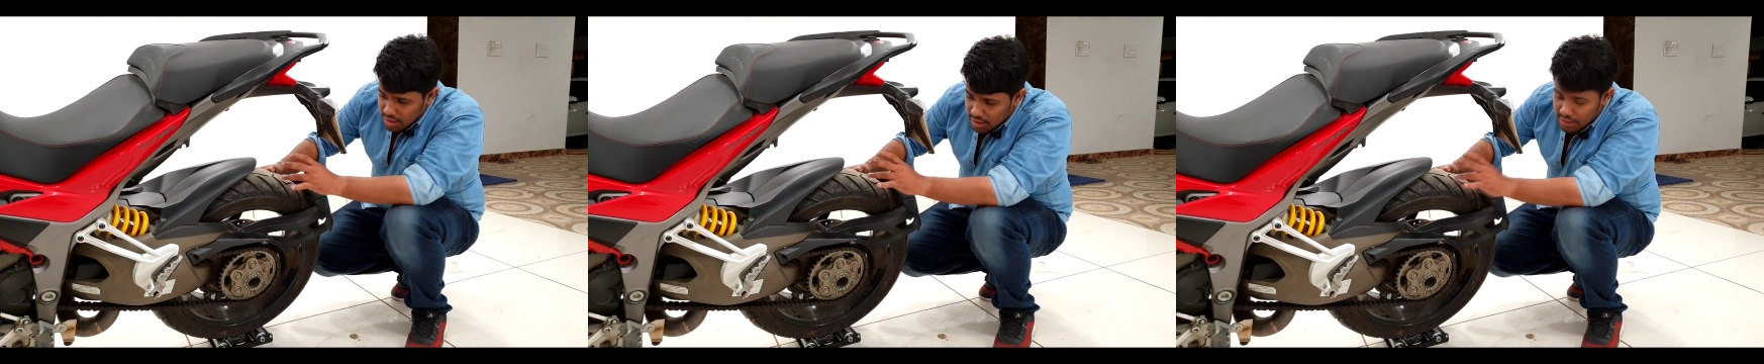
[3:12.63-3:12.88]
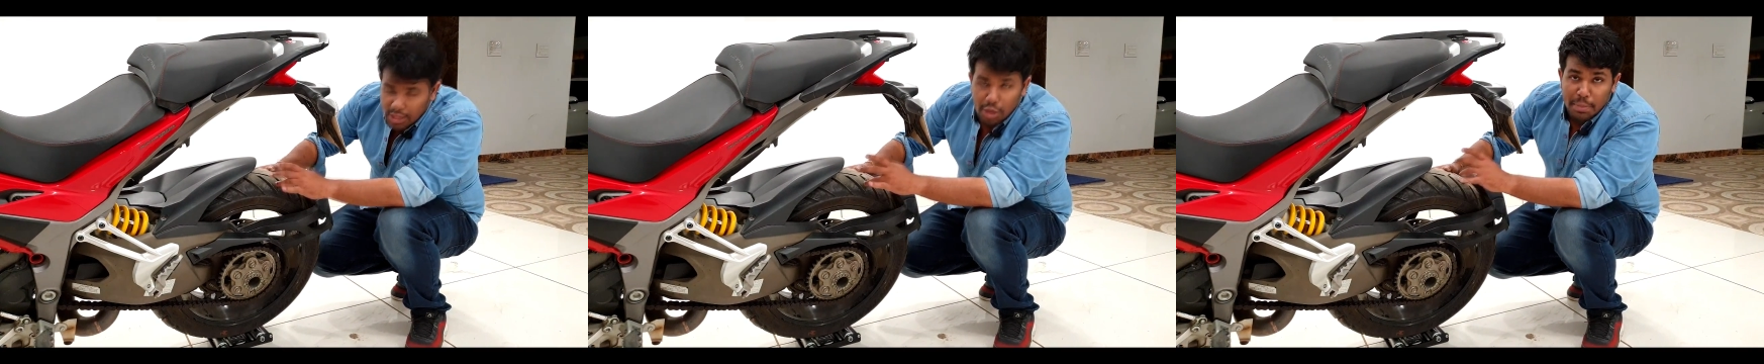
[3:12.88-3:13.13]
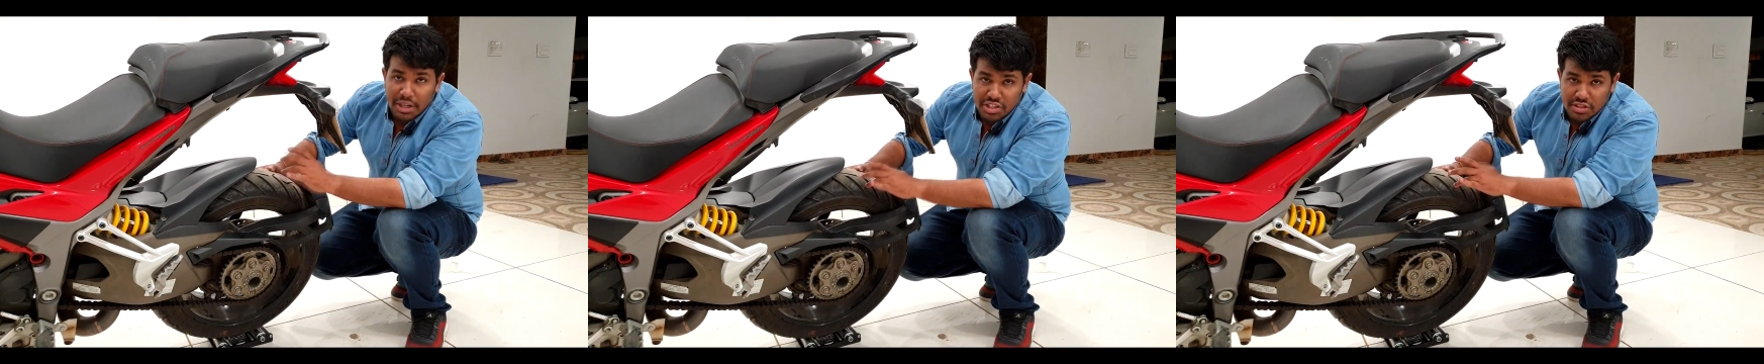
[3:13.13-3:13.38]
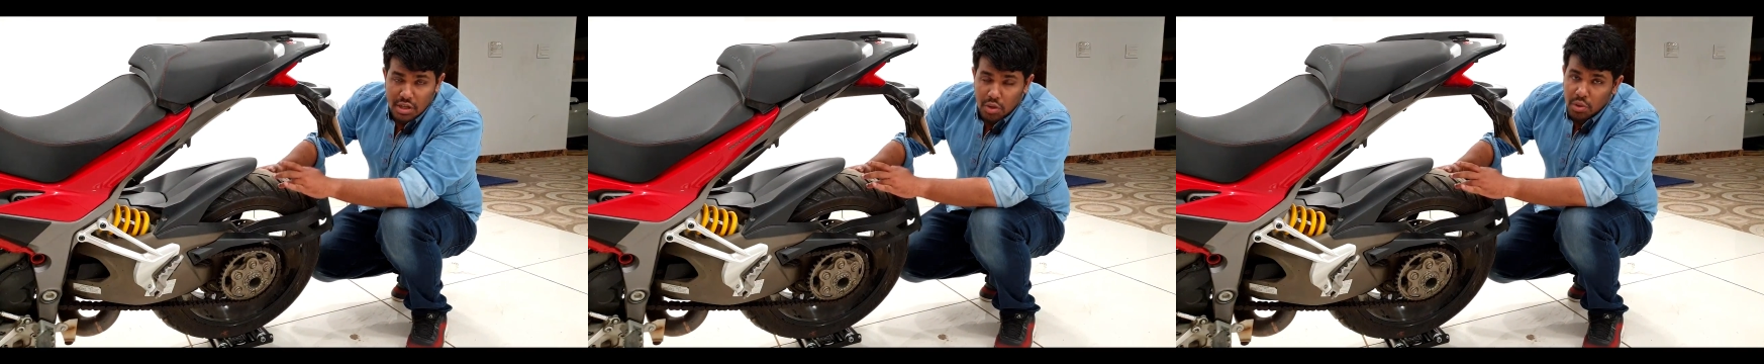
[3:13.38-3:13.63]
clear your
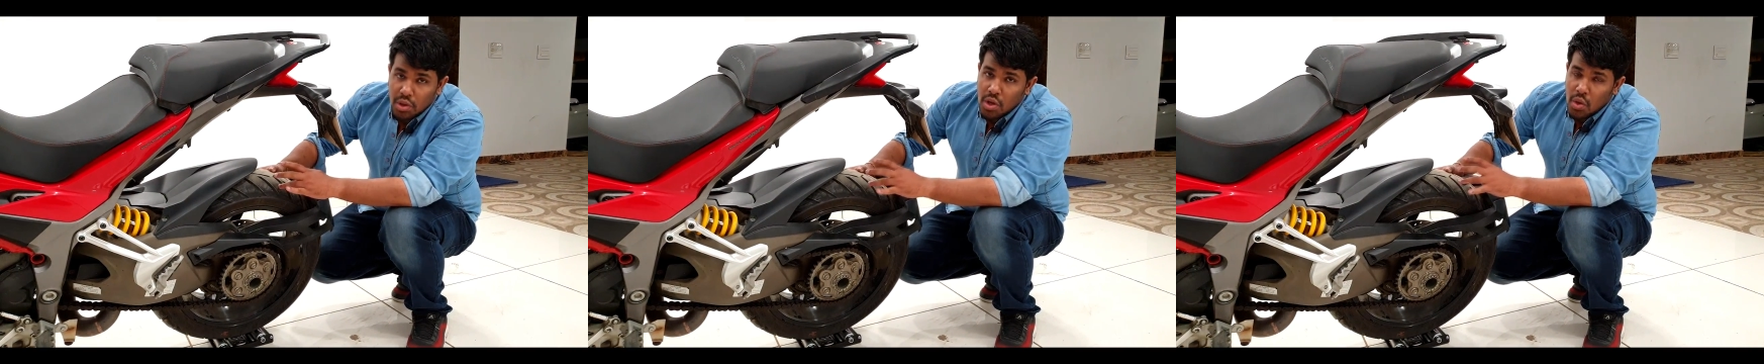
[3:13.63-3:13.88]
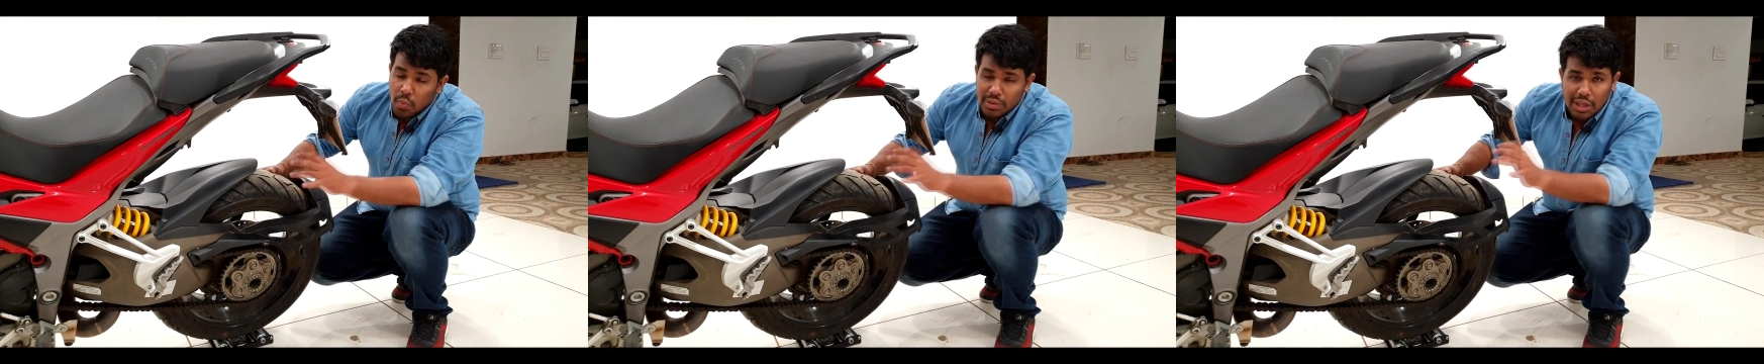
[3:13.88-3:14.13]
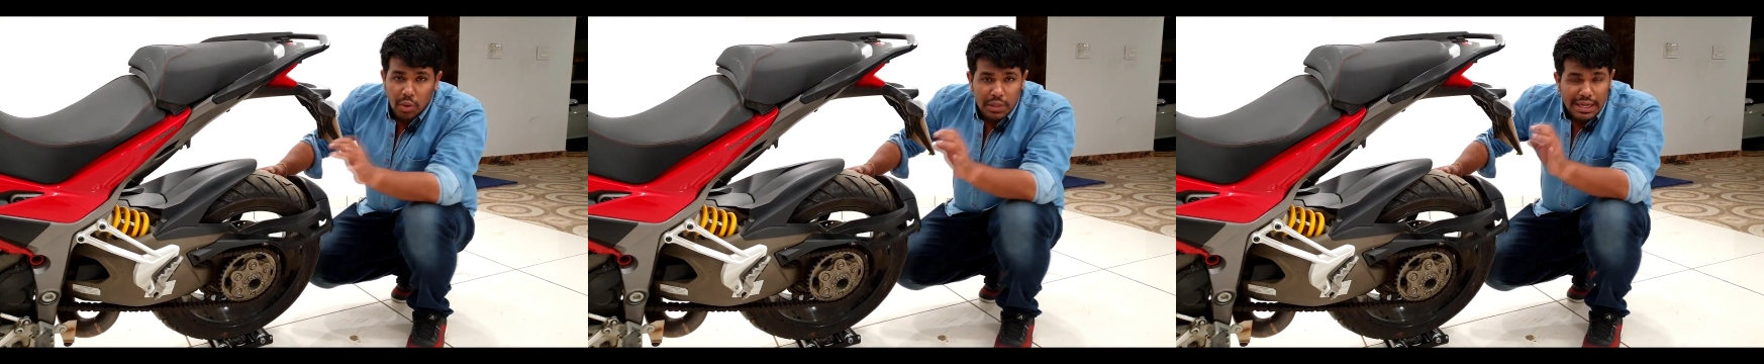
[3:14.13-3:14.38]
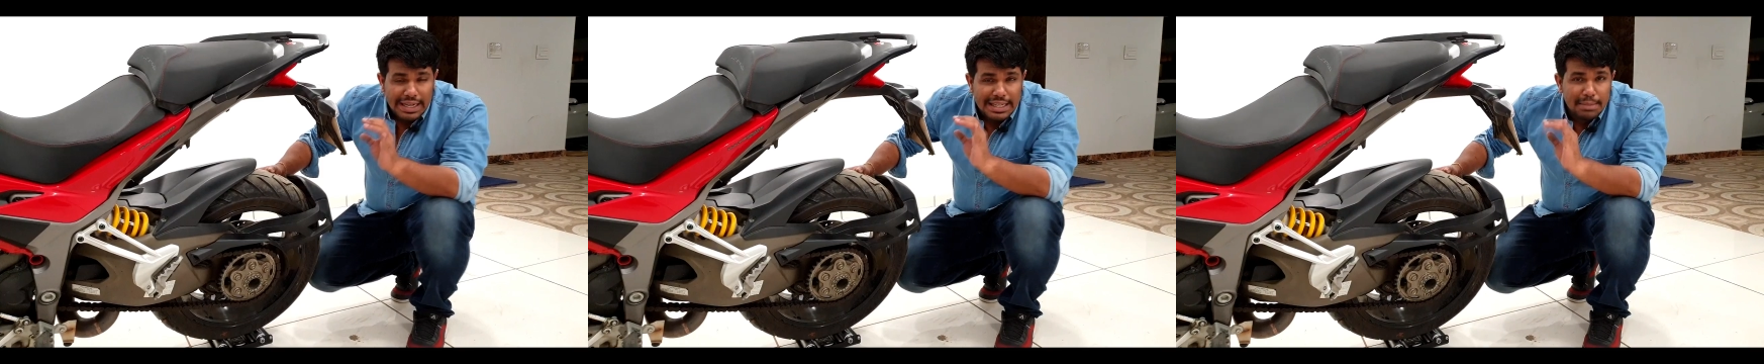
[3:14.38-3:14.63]
punctures out
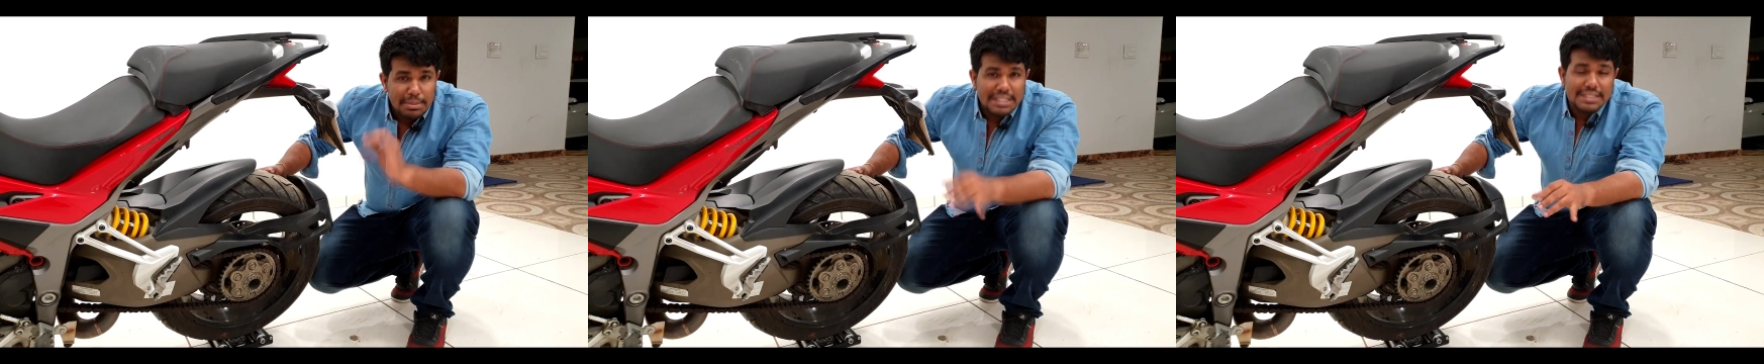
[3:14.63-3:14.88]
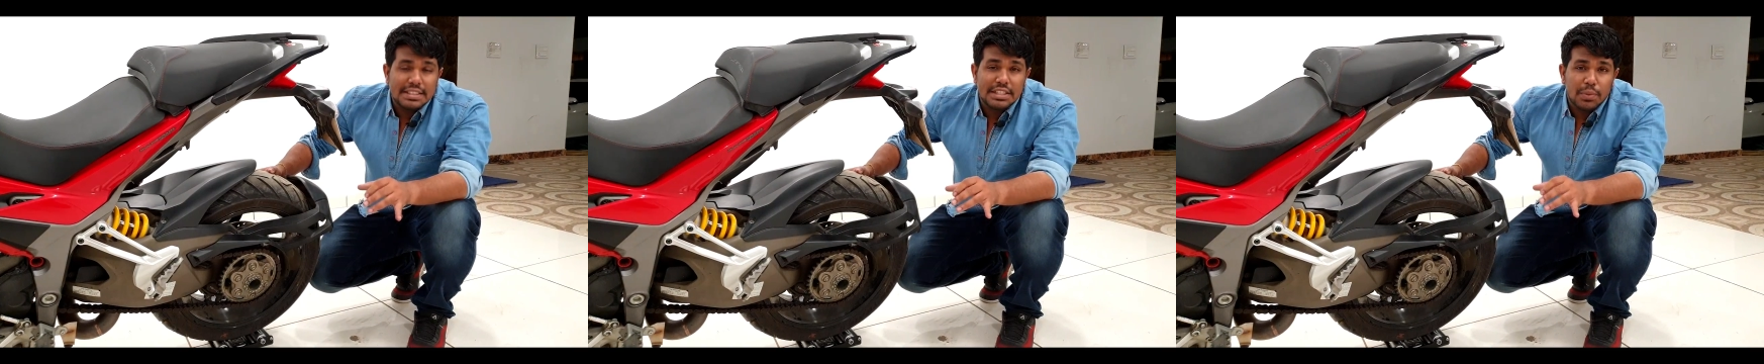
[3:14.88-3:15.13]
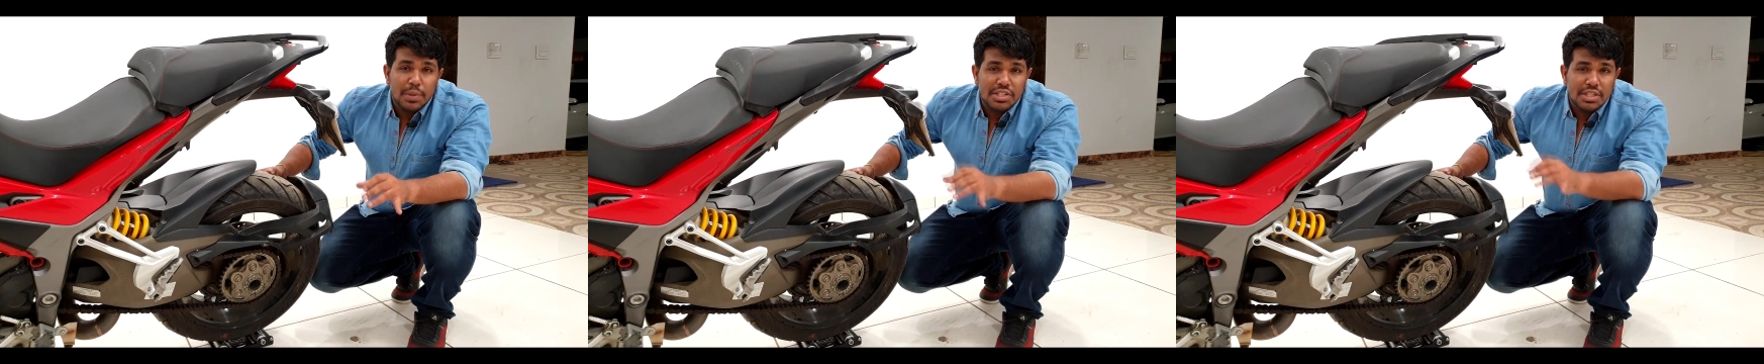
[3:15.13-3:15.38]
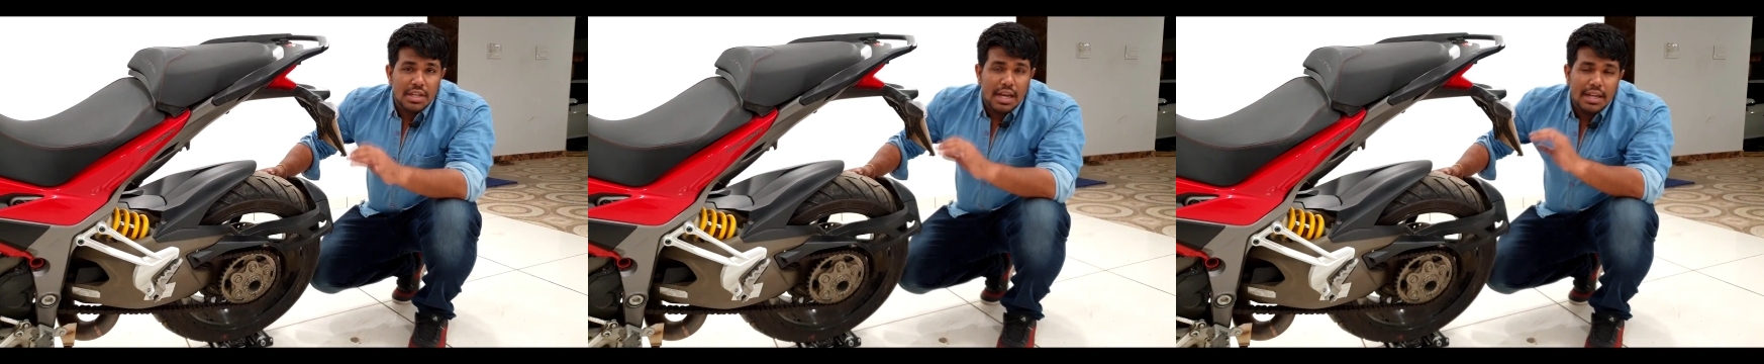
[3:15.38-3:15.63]
without anybody's
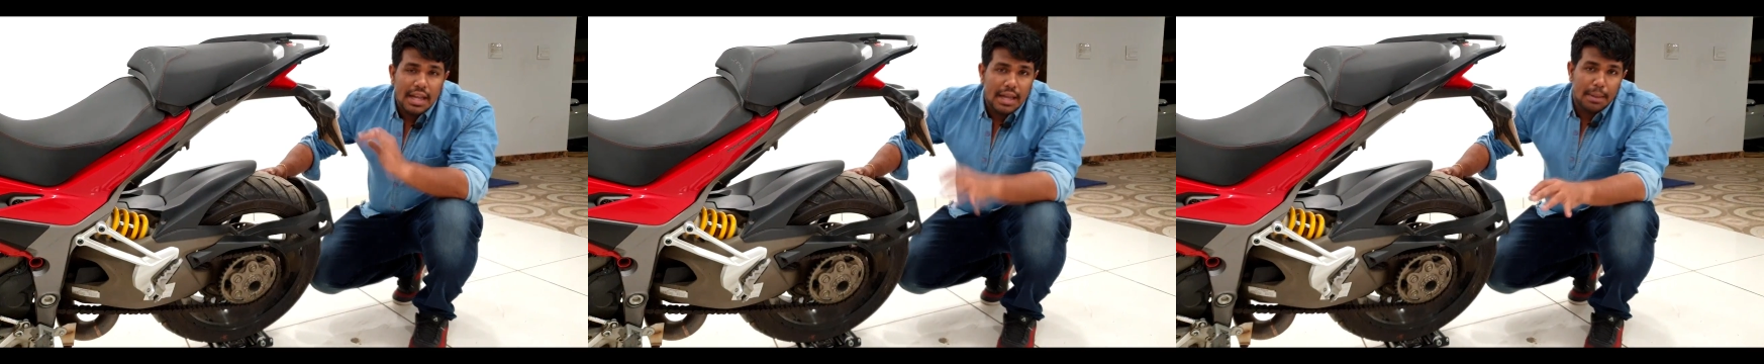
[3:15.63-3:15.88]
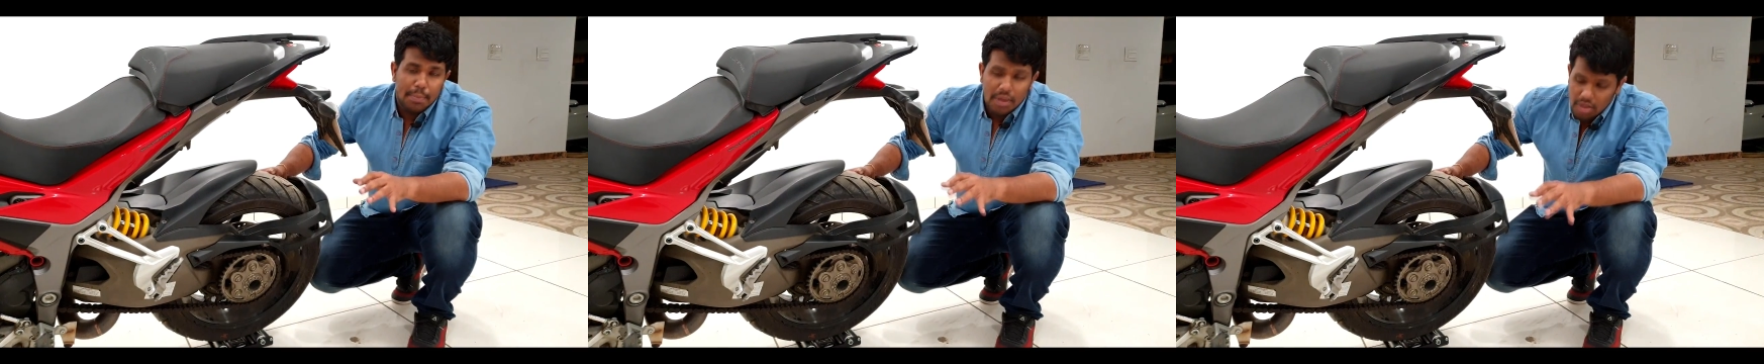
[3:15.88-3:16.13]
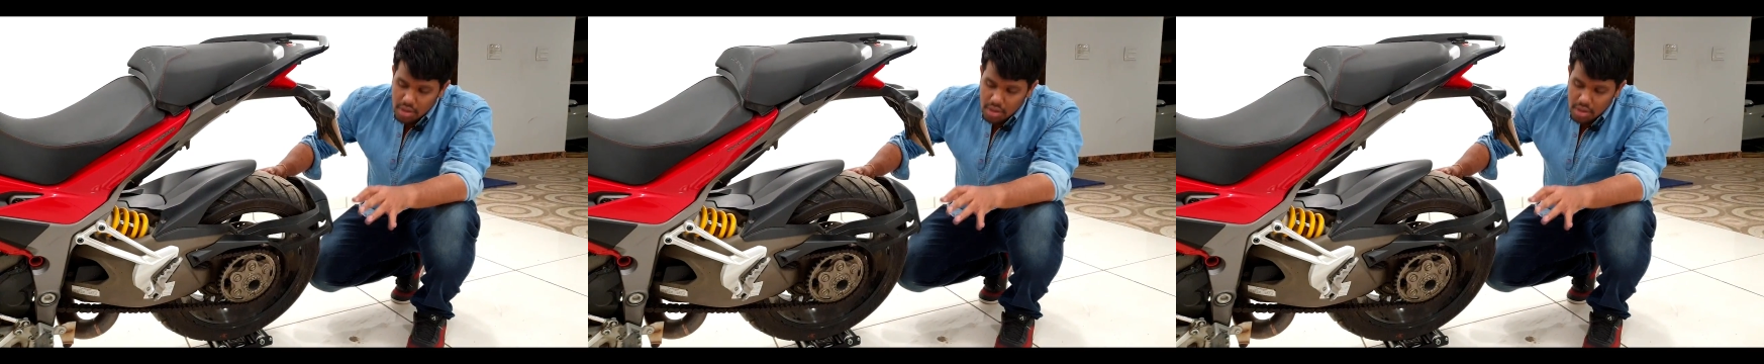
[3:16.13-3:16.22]
intervention and help.